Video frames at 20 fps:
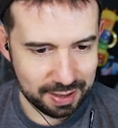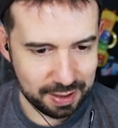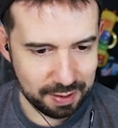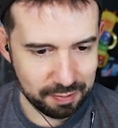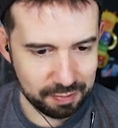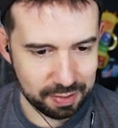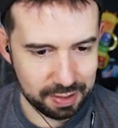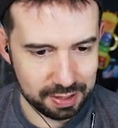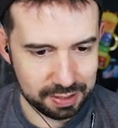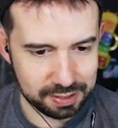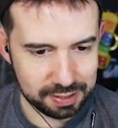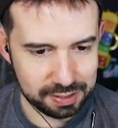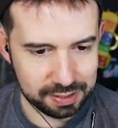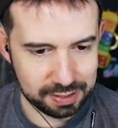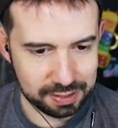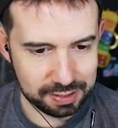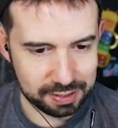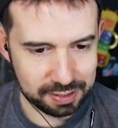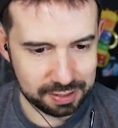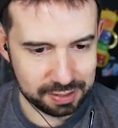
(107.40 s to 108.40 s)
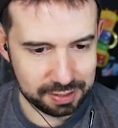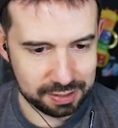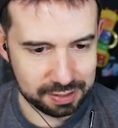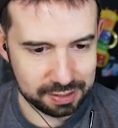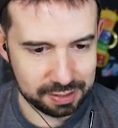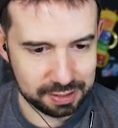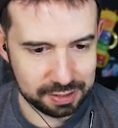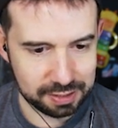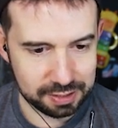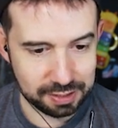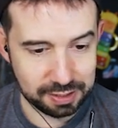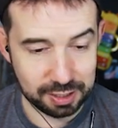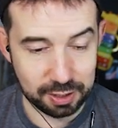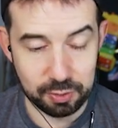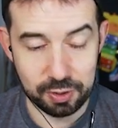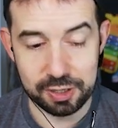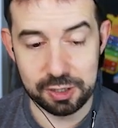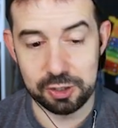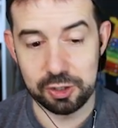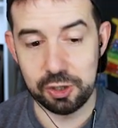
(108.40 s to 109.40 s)
if this
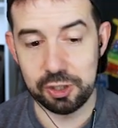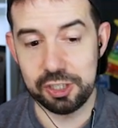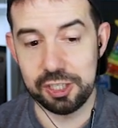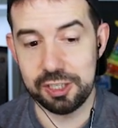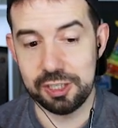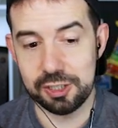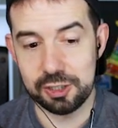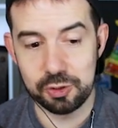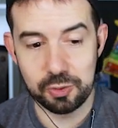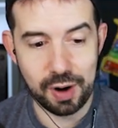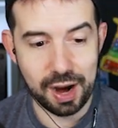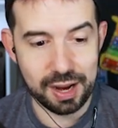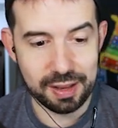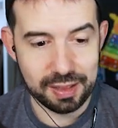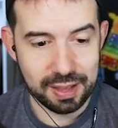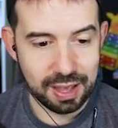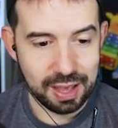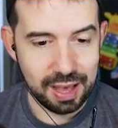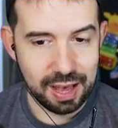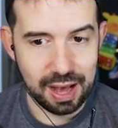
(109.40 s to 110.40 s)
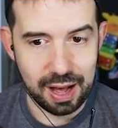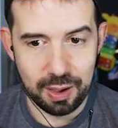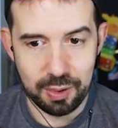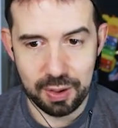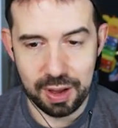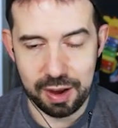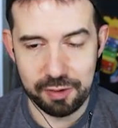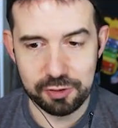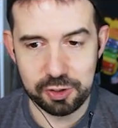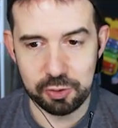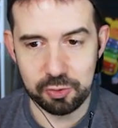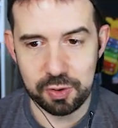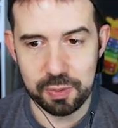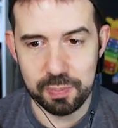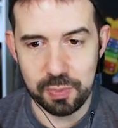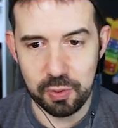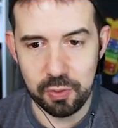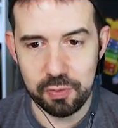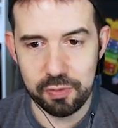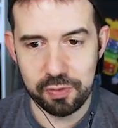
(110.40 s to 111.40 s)
synchronization is right, I'll have to
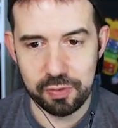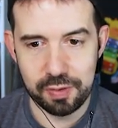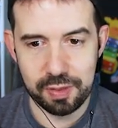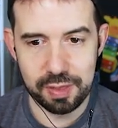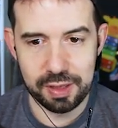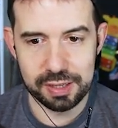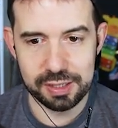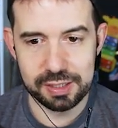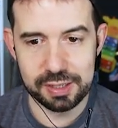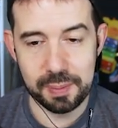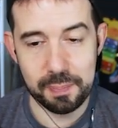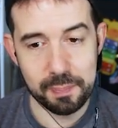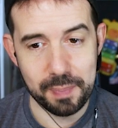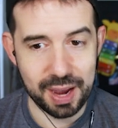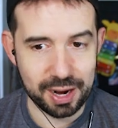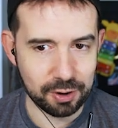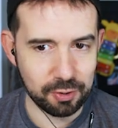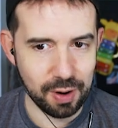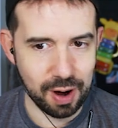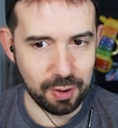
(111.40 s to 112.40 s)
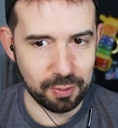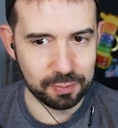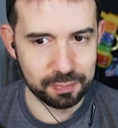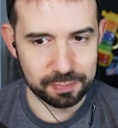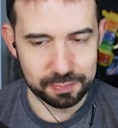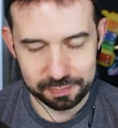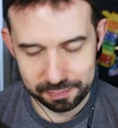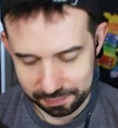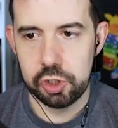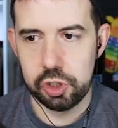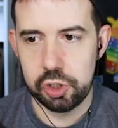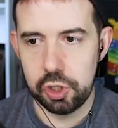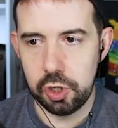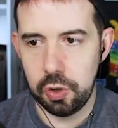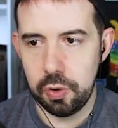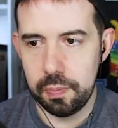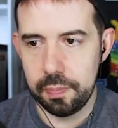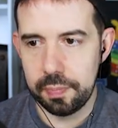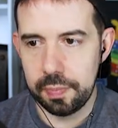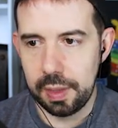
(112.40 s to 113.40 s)
remove this background.
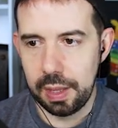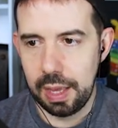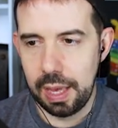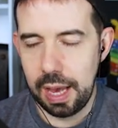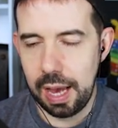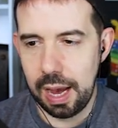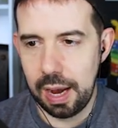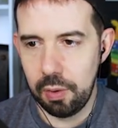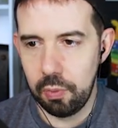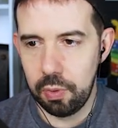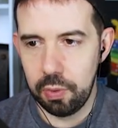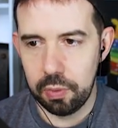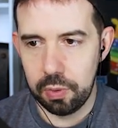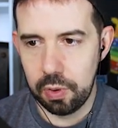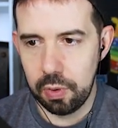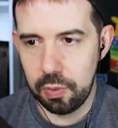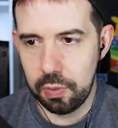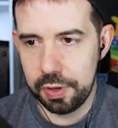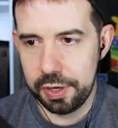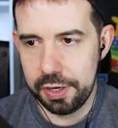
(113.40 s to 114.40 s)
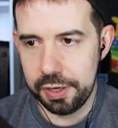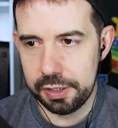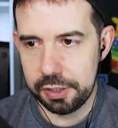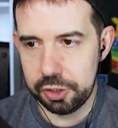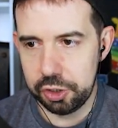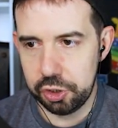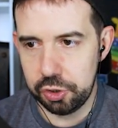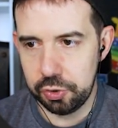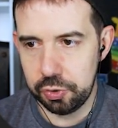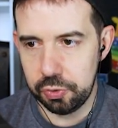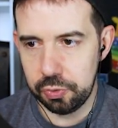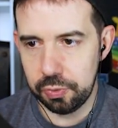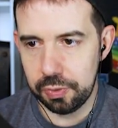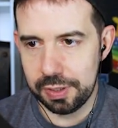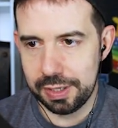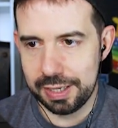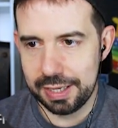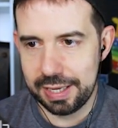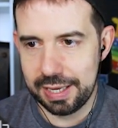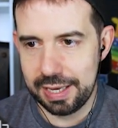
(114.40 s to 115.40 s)
So I will go here to
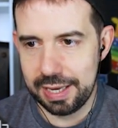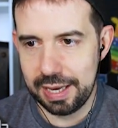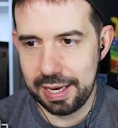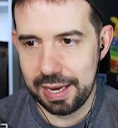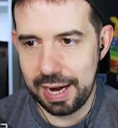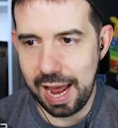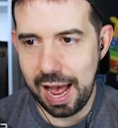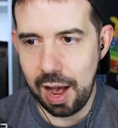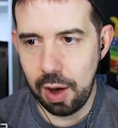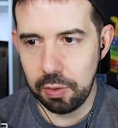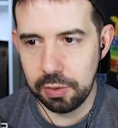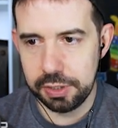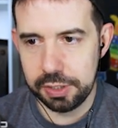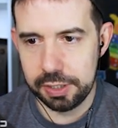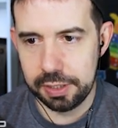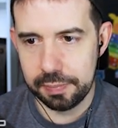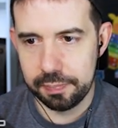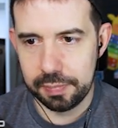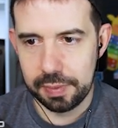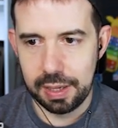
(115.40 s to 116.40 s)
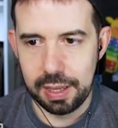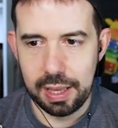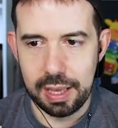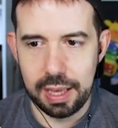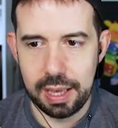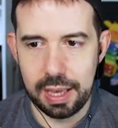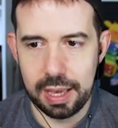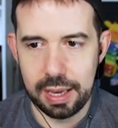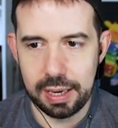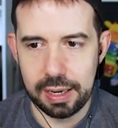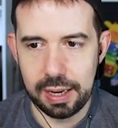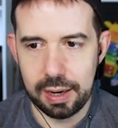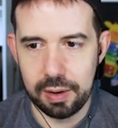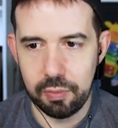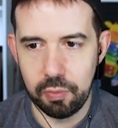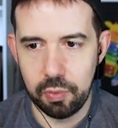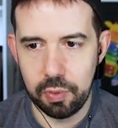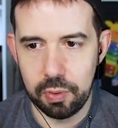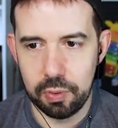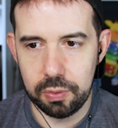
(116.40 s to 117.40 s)
cut out, and I
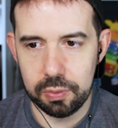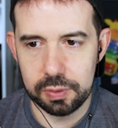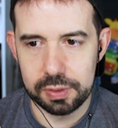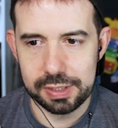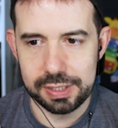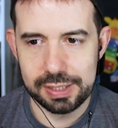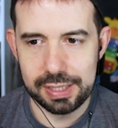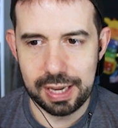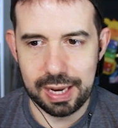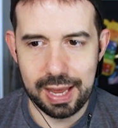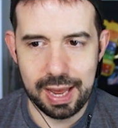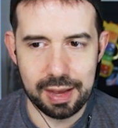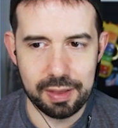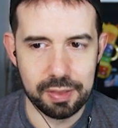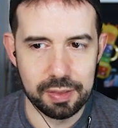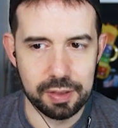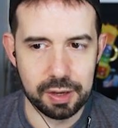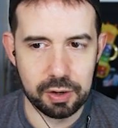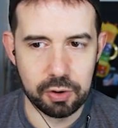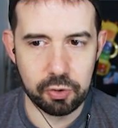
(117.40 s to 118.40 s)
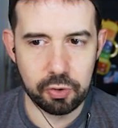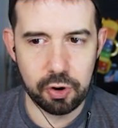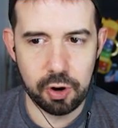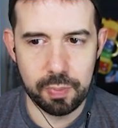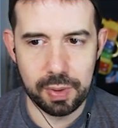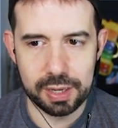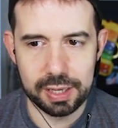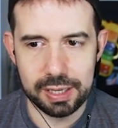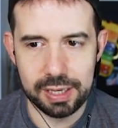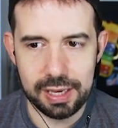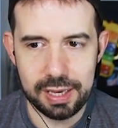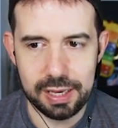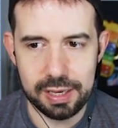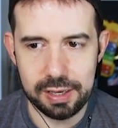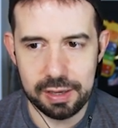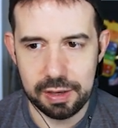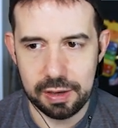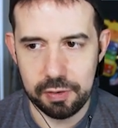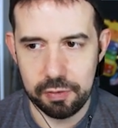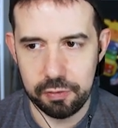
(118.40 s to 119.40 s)
will select the chroma
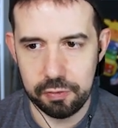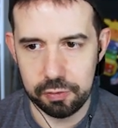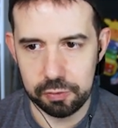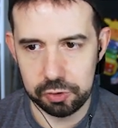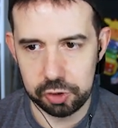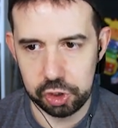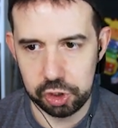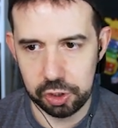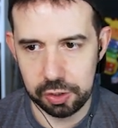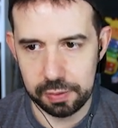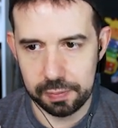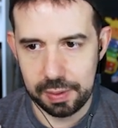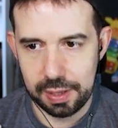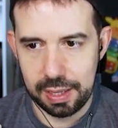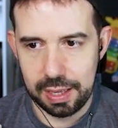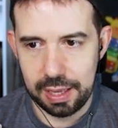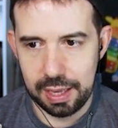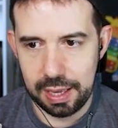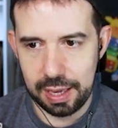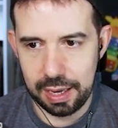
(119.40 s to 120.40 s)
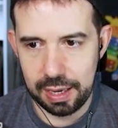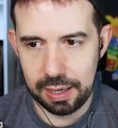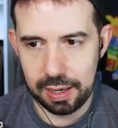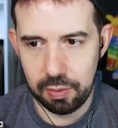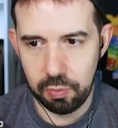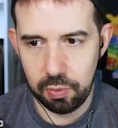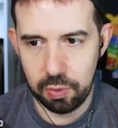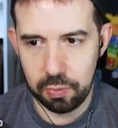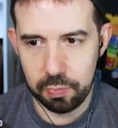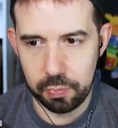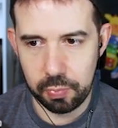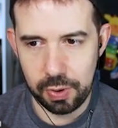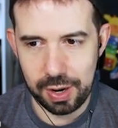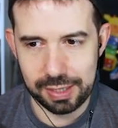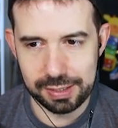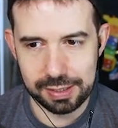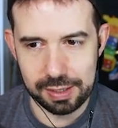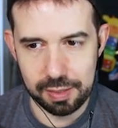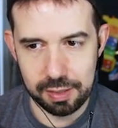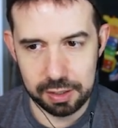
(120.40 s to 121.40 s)
key function, and I will
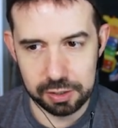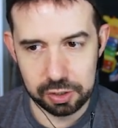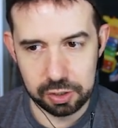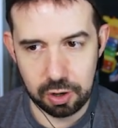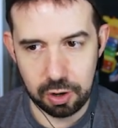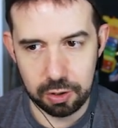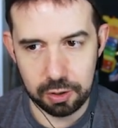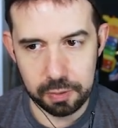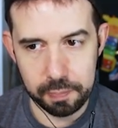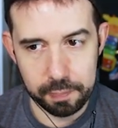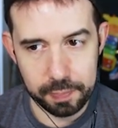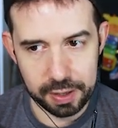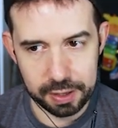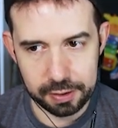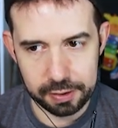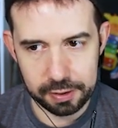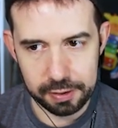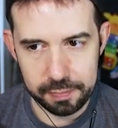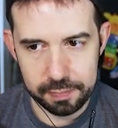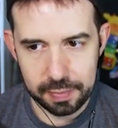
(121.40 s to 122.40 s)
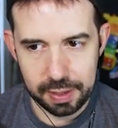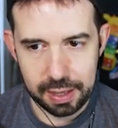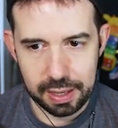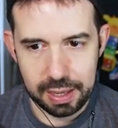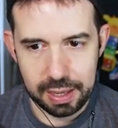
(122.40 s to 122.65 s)
press in this color picker.